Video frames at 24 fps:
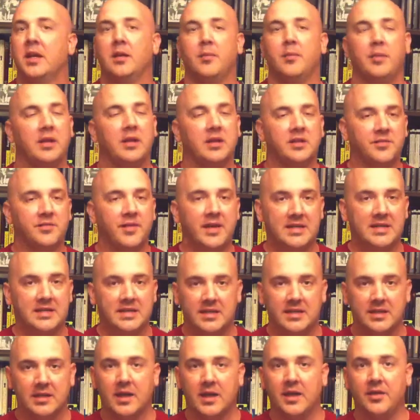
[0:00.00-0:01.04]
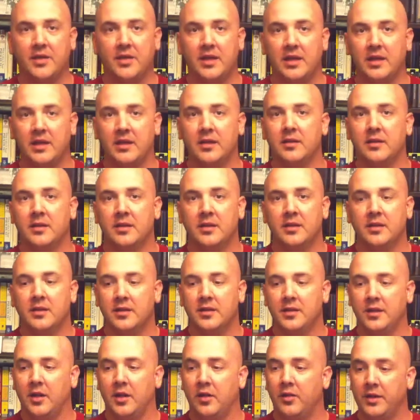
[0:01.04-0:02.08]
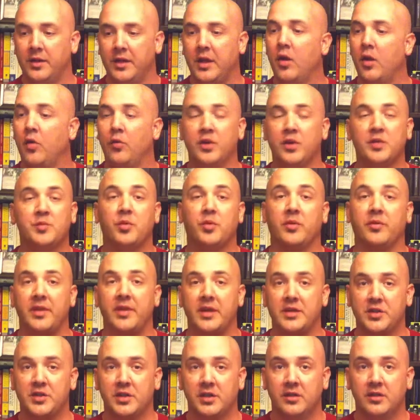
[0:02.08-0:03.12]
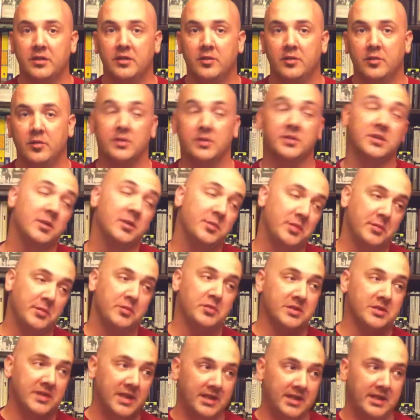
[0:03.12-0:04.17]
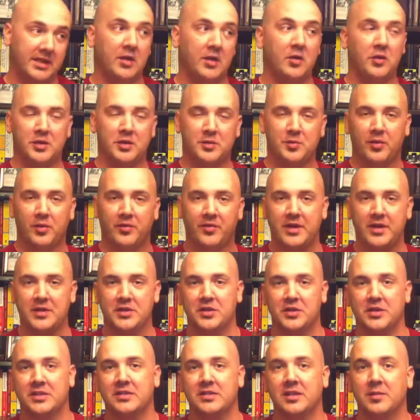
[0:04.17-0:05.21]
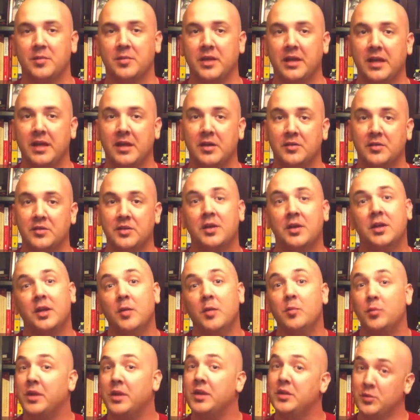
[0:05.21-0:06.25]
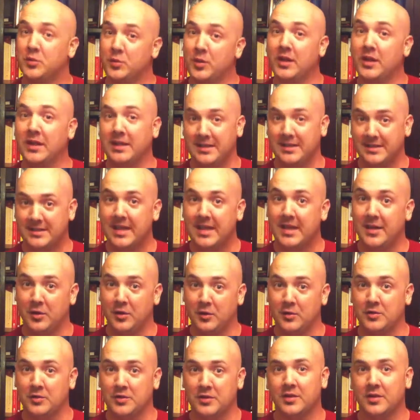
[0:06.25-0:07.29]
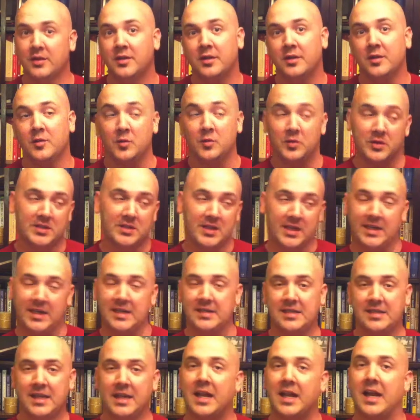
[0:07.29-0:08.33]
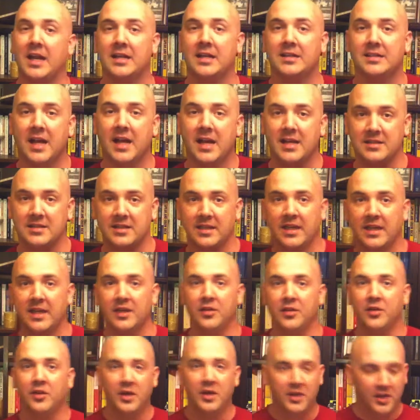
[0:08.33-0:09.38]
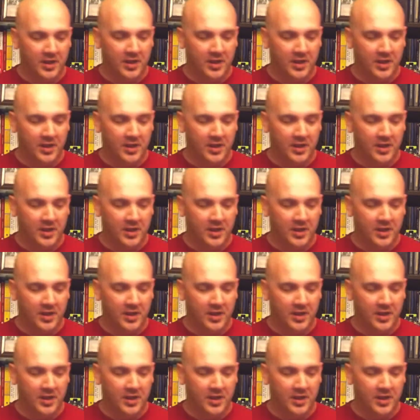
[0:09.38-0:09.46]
I mean, let's face it, nothing, the oldest profession, well, some people say the oldest profession is something else, but it's really sales, which I guess that kind of ties together.